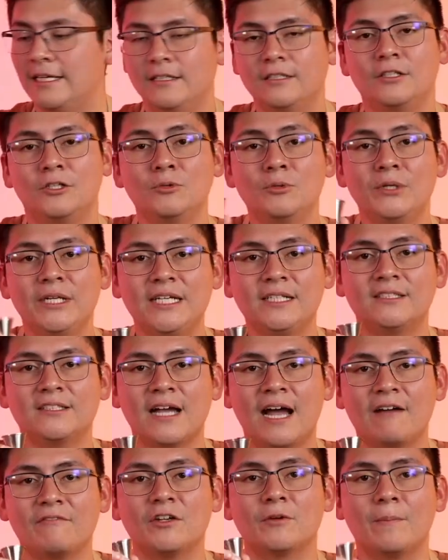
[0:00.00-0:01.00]
you need to
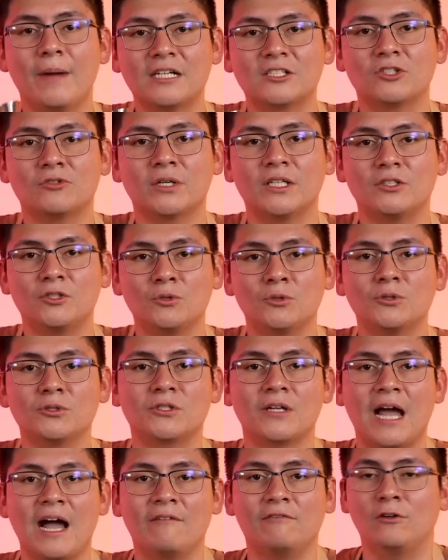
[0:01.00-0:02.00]
have your measuring tools
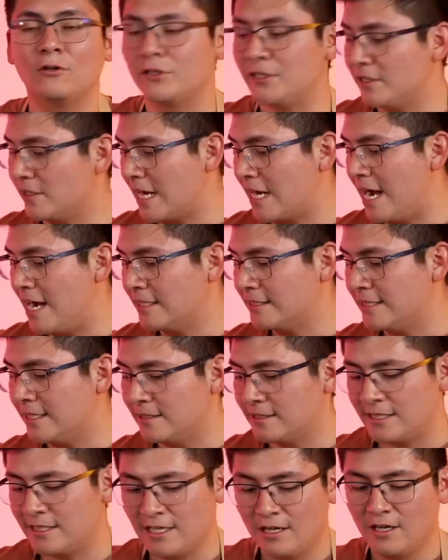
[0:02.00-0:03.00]
to have all your
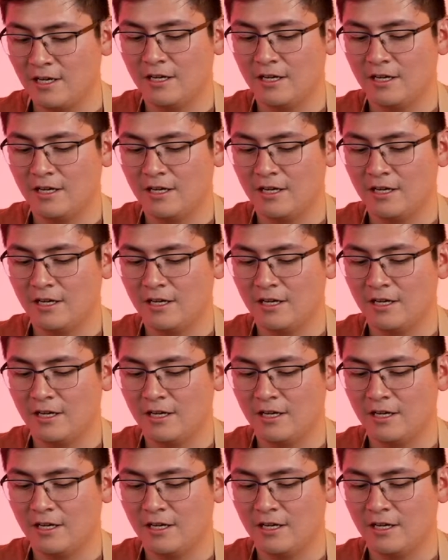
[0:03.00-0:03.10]
cocktails